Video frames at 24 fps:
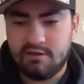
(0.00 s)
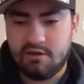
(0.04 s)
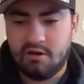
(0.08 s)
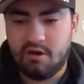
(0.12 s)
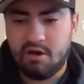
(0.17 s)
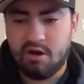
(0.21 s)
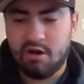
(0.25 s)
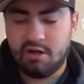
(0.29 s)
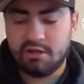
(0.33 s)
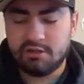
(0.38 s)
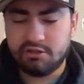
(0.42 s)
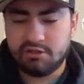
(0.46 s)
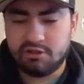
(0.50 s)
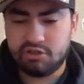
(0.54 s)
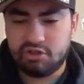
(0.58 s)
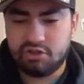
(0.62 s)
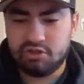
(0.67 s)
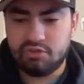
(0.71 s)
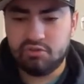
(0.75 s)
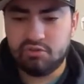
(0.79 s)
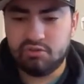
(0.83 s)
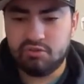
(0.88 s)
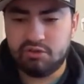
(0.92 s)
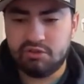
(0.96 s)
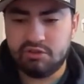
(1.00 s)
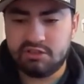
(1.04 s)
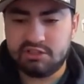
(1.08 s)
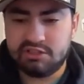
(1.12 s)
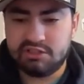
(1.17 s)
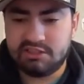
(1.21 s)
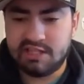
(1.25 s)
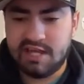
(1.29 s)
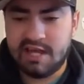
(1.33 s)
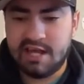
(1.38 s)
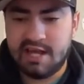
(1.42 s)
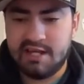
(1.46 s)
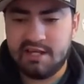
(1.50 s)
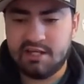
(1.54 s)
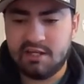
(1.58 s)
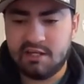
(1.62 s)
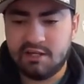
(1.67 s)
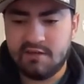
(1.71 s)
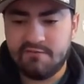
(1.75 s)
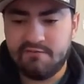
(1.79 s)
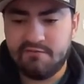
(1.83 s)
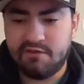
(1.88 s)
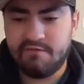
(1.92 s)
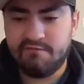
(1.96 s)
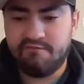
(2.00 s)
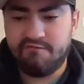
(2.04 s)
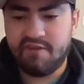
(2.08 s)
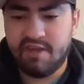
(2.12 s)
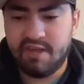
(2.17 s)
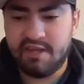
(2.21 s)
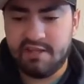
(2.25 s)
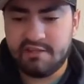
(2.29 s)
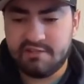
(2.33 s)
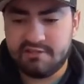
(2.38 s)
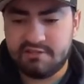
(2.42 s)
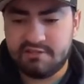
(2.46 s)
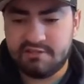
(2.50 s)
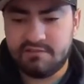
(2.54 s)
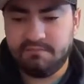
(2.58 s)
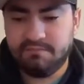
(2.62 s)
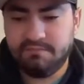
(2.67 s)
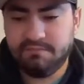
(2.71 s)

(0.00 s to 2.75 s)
onto the side of the base